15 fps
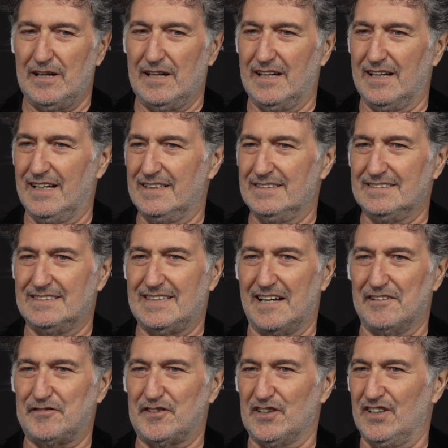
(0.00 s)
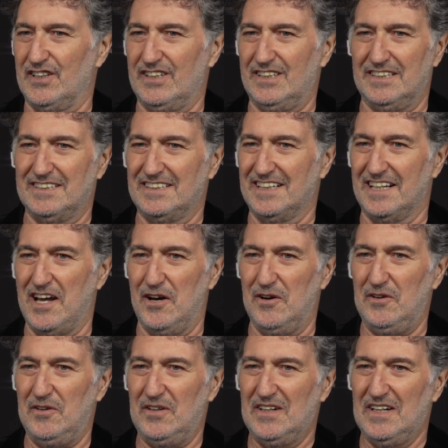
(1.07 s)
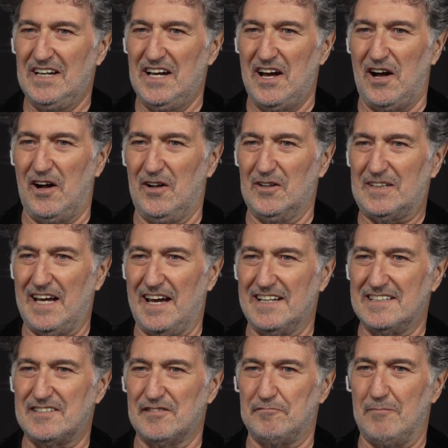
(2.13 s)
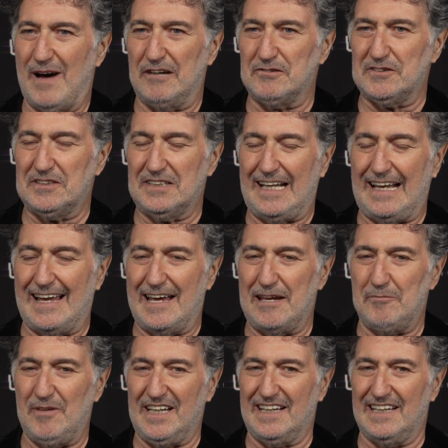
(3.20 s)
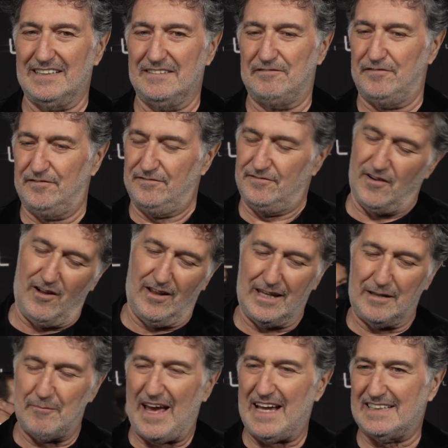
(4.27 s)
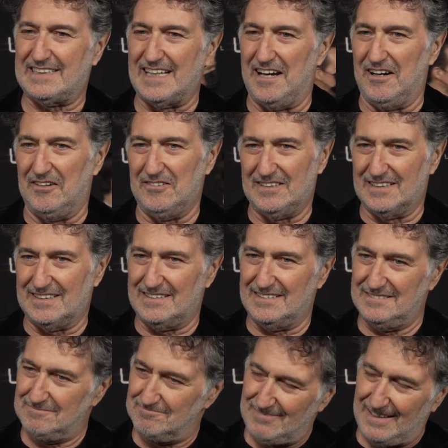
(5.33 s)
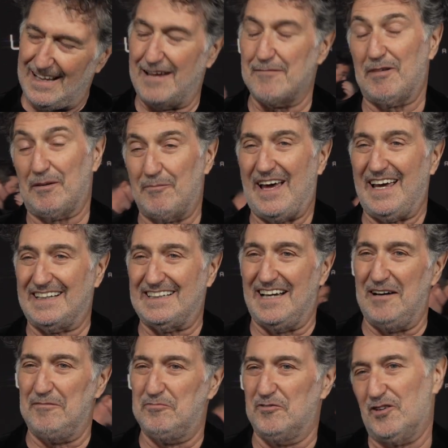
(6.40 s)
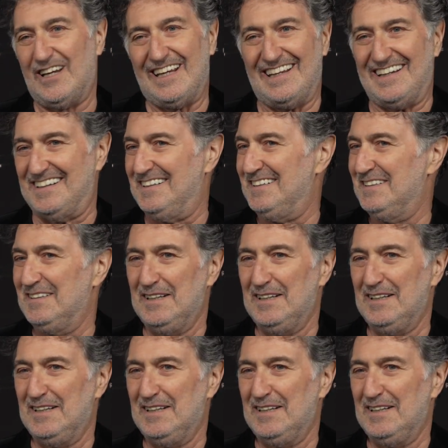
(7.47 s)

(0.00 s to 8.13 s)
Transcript: And after, you know, all kinds of mountain climbing and falling back down and climbing back up, we're here.